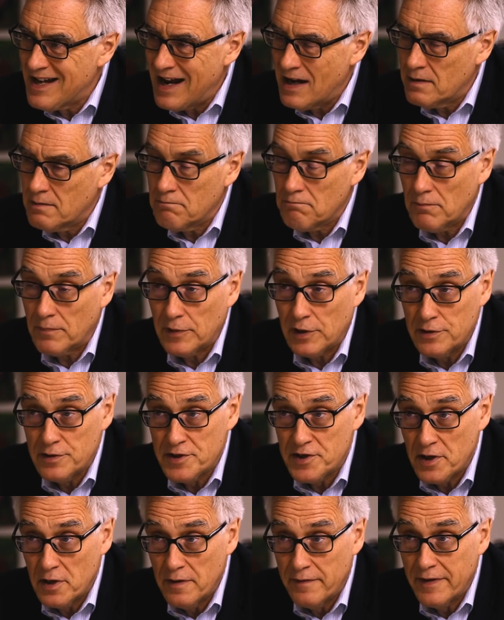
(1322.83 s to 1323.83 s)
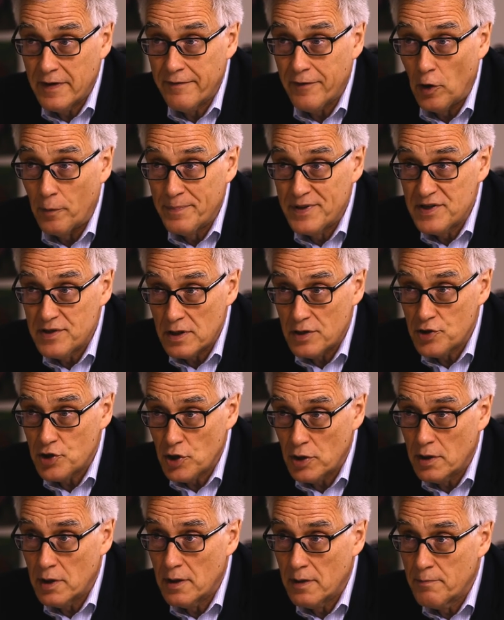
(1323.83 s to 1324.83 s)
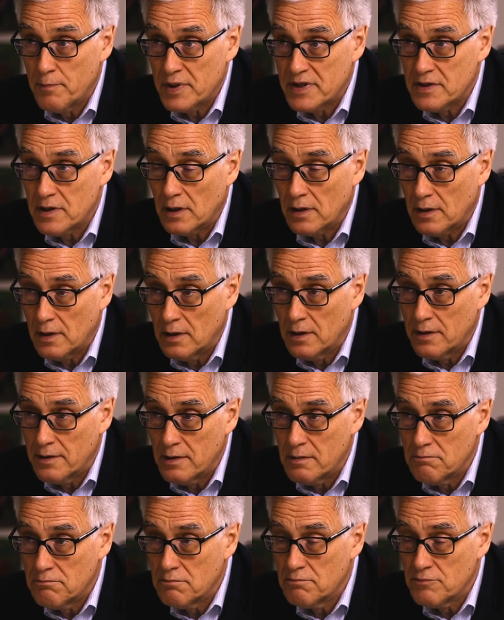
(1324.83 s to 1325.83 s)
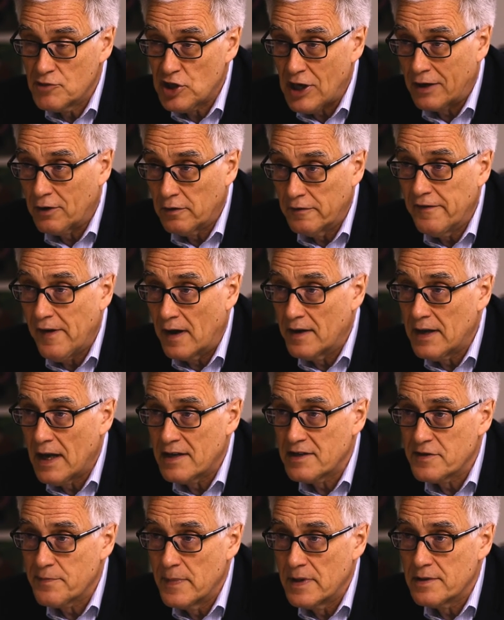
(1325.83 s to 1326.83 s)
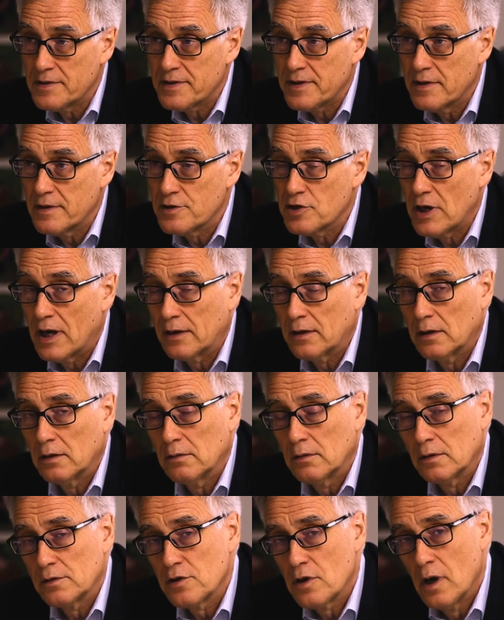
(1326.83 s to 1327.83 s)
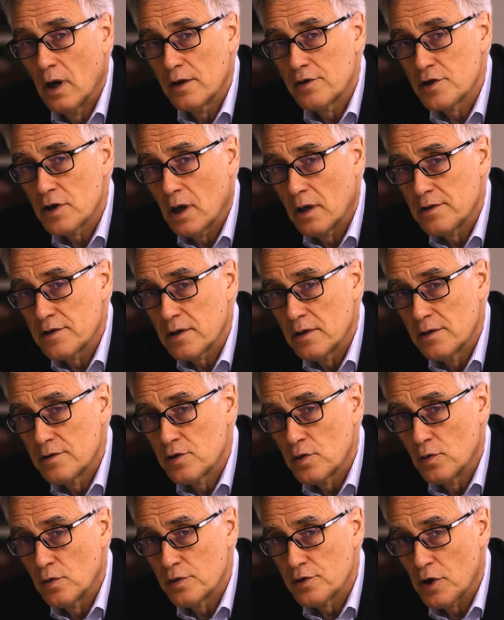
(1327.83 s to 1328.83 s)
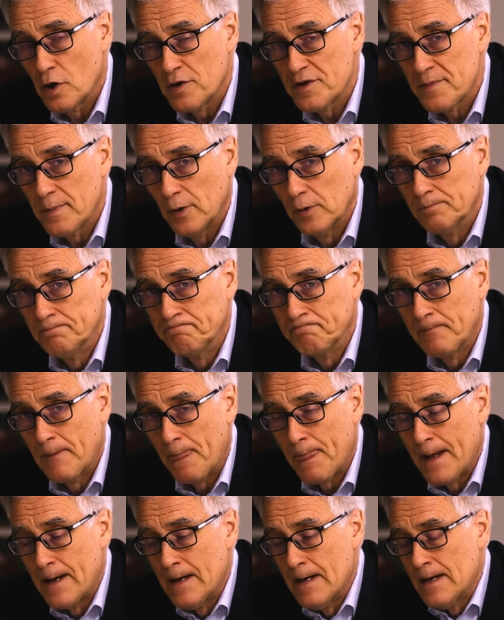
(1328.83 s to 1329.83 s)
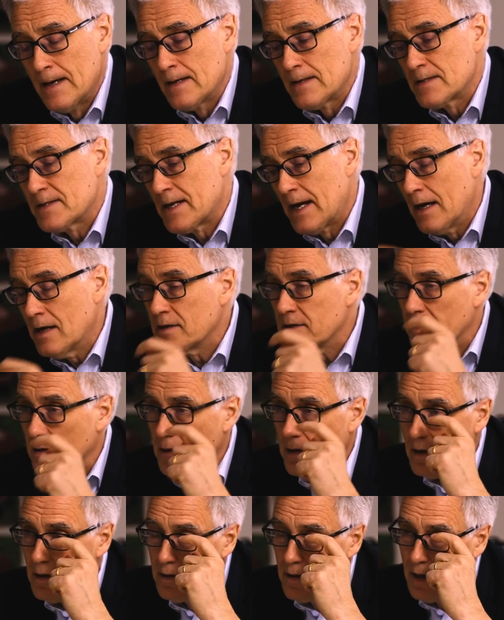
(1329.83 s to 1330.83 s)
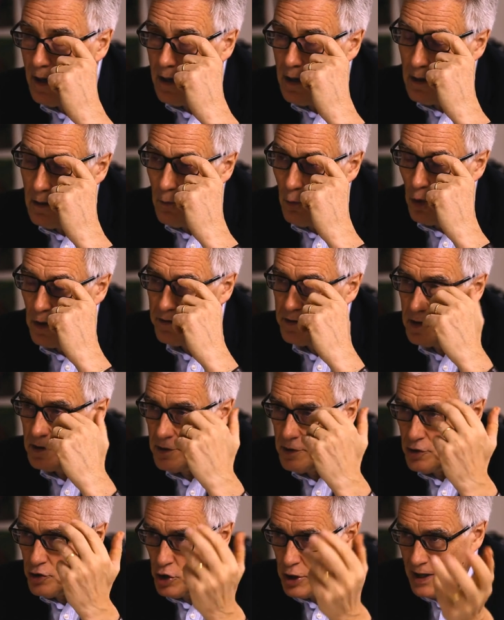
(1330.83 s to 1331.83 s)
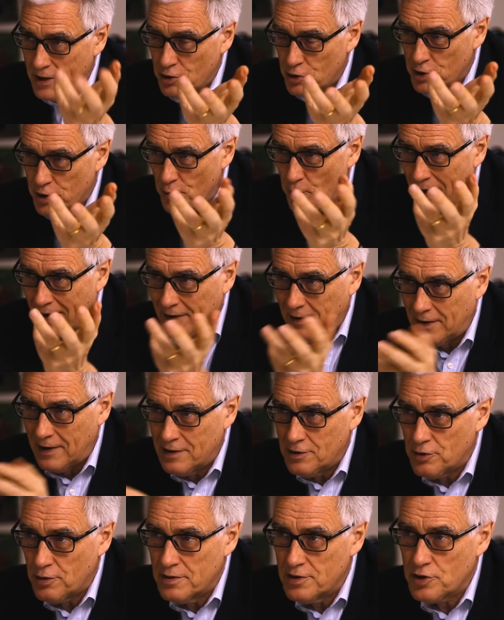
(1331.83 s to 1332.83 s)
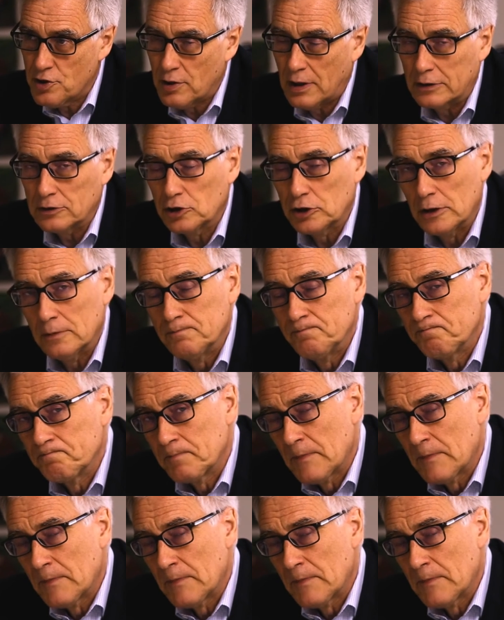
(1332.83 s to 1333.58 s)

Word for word: then Conservative opposition, and in particular the Shadow Finance Minister, the Shadow uh, Chancellor, George Osborne, said that they wanted to change the regulatory structure.